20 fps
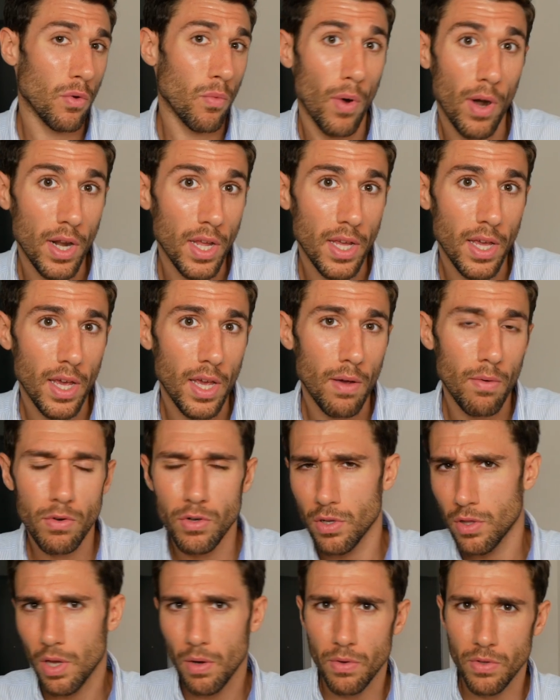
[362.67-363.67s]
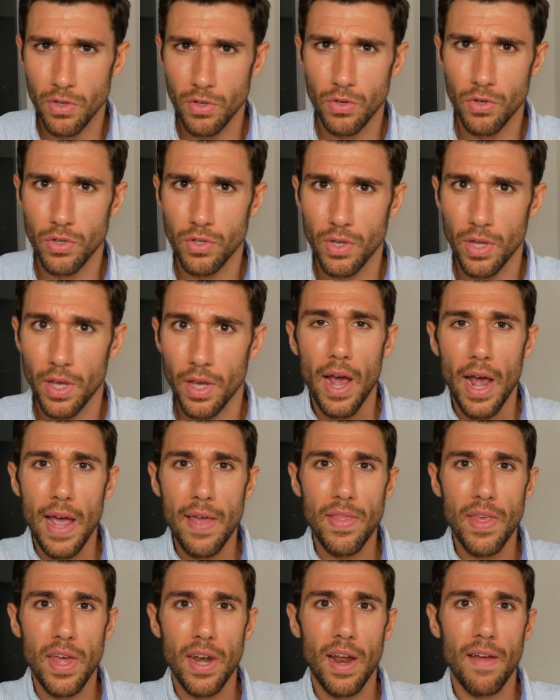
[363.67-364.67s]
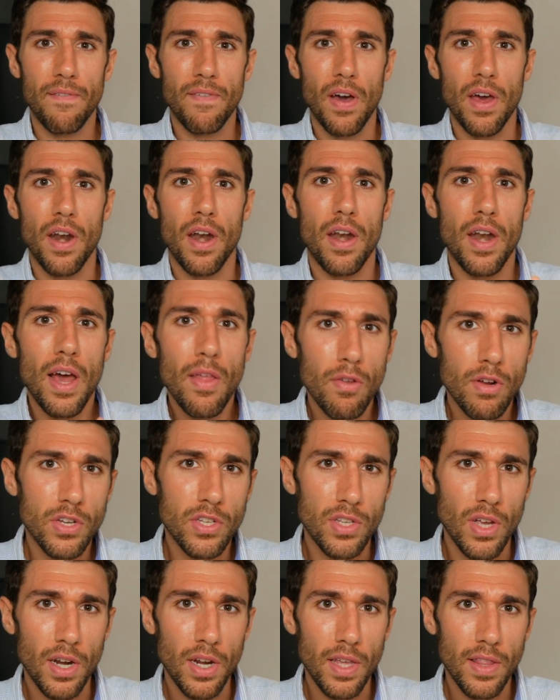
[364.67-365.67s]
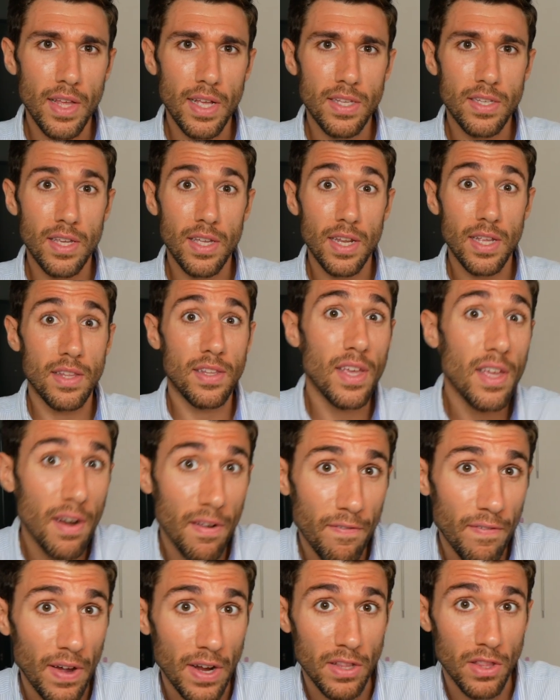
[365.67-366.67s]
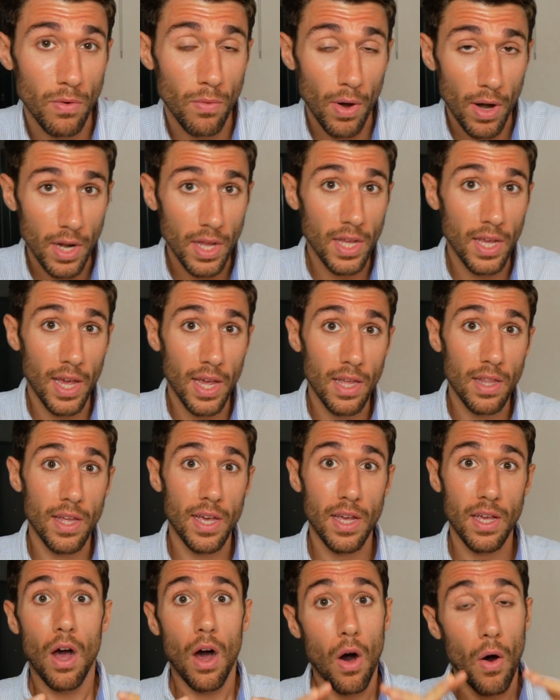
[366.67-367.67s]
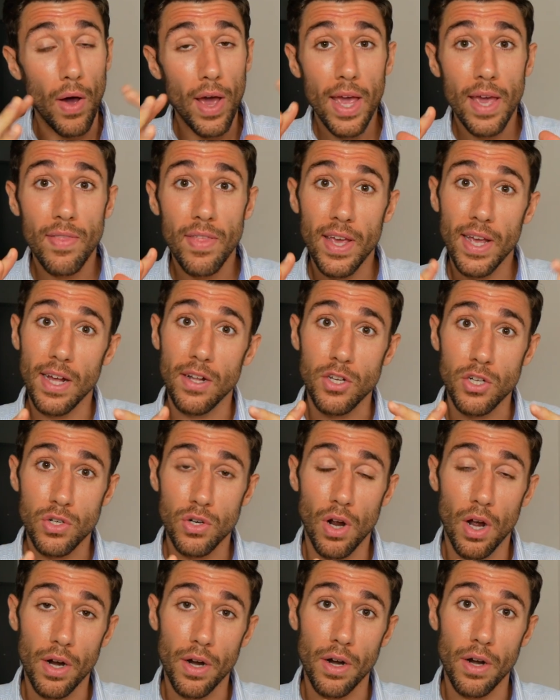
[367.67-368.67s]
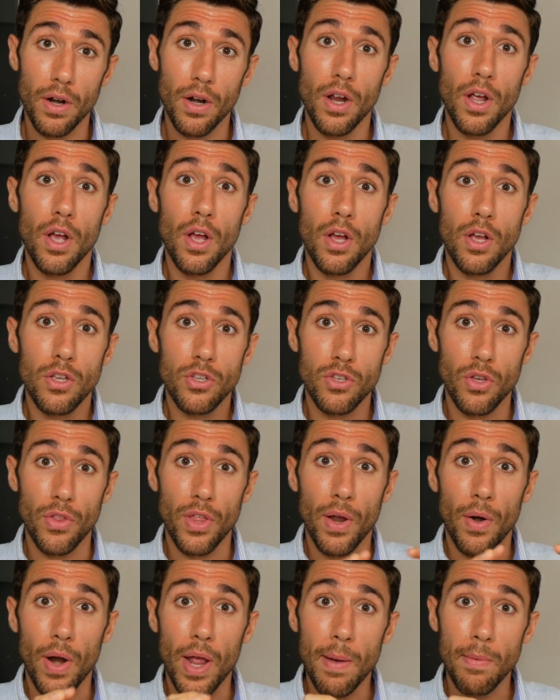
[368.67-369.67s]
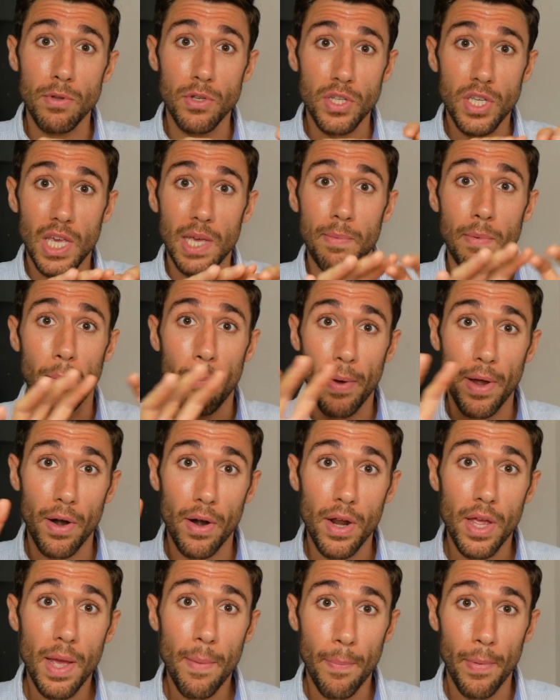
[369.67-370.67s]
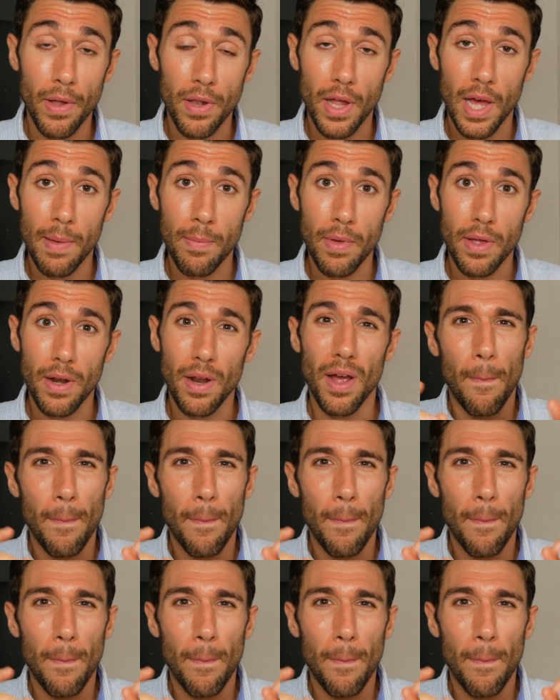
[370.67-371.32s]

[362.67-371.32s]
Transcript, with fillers: the running gait, which I thought was interesting. And then I found another study that said it did affect the running gait, like, oh, hey, they got stronger, so they were able to keep a better hip alignment.